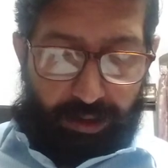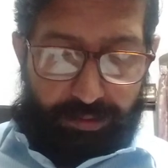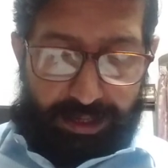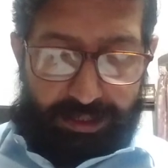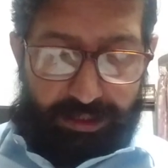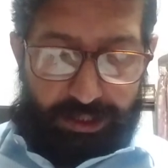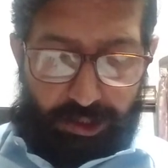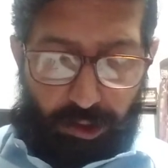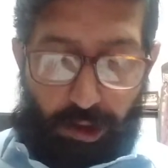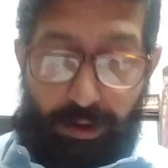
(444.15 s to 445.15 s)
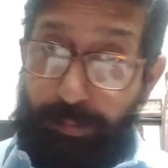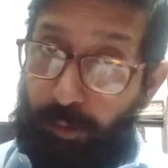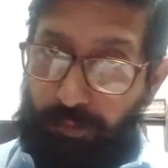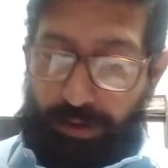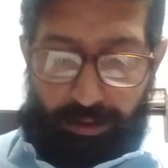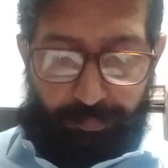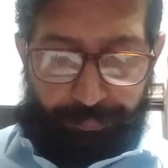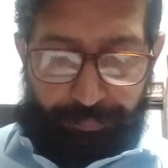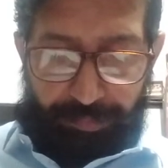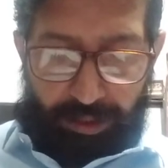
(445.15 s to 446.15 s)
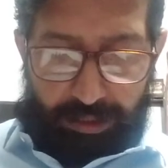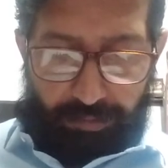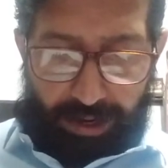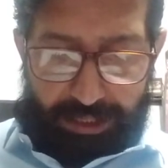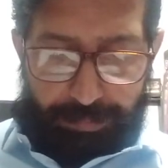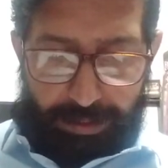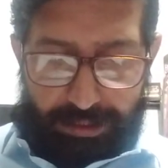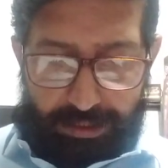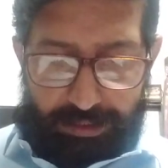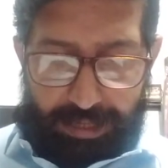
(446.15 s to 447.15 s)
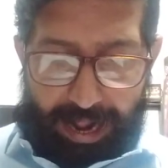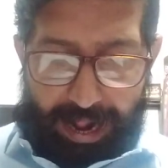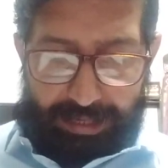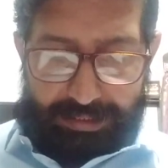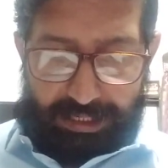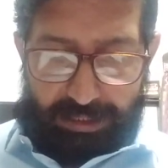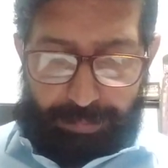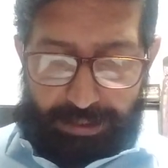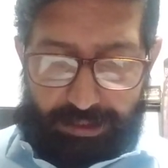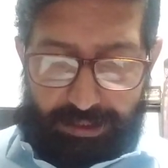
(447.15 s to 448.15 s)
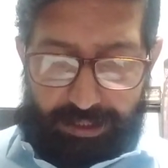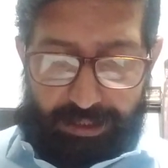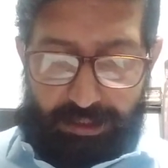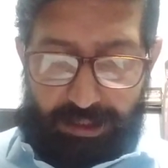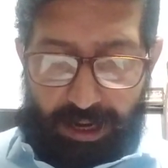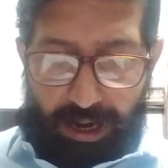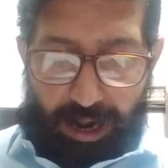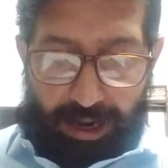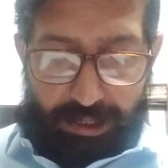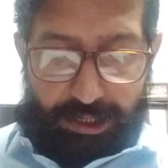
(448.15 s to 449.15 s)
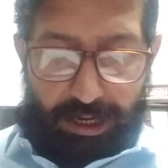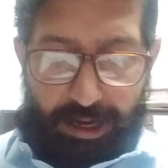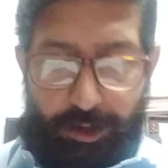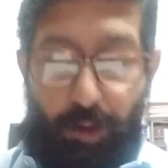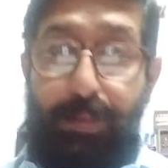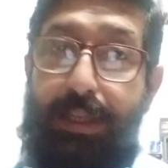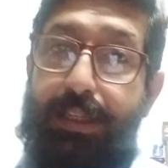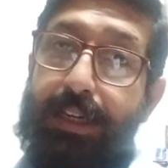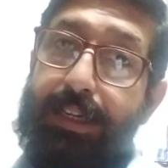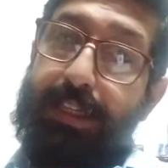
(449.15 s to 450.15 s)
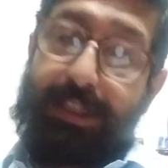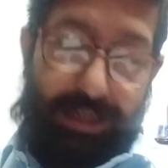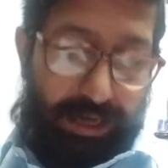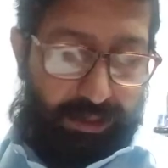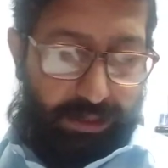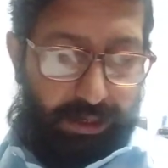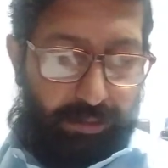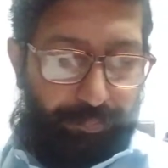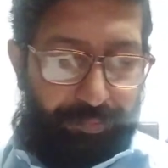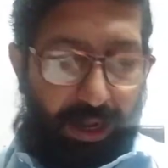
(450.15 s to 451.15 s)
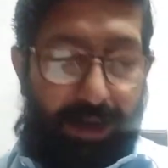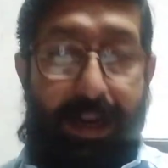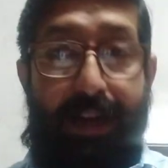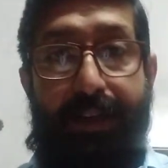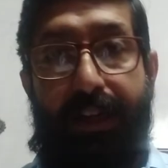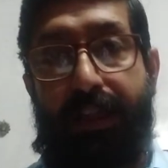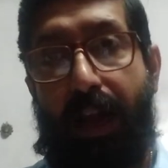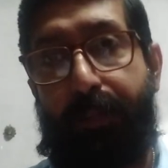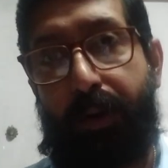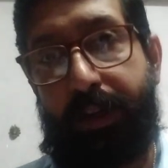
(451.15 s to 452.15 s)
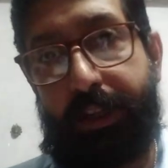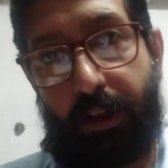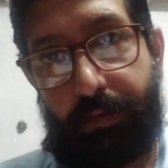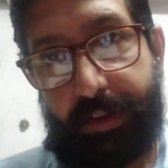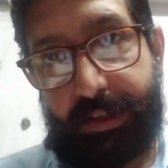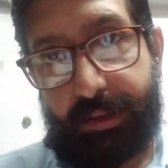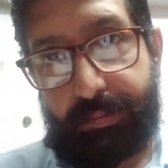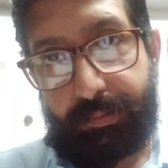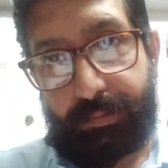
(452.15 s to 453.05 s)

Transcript: resignation or removal, the Vice President acts as President until a new President is elected and enters upon his office.